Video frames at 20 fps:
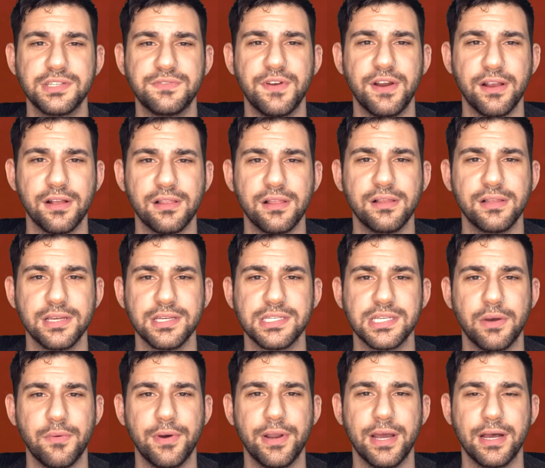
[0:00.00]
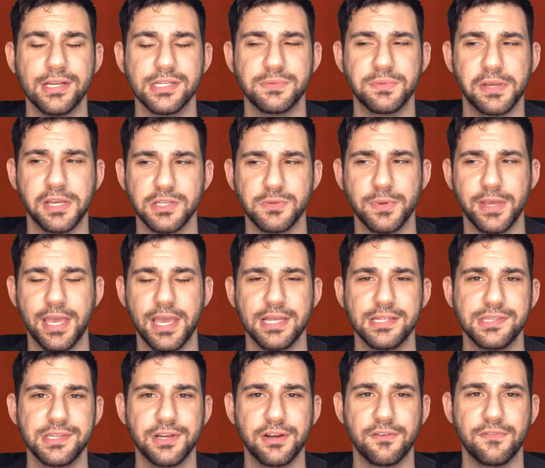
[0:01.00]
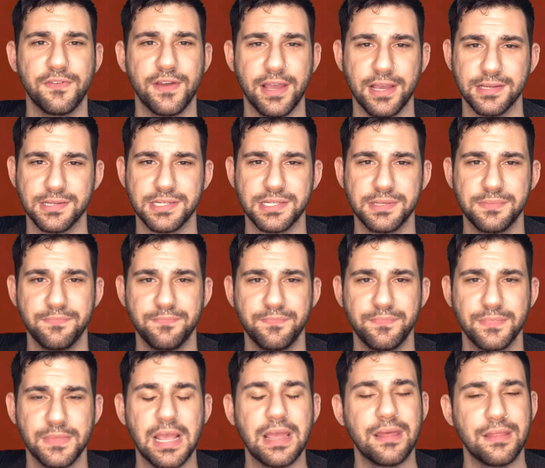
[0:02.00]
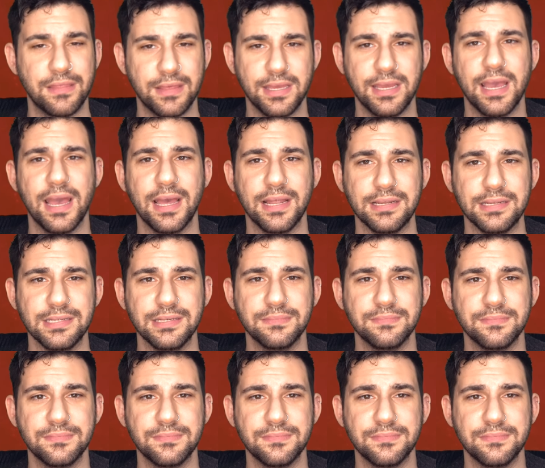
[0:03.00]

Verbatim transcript: is very clearly someone else because we can't see her face. The end.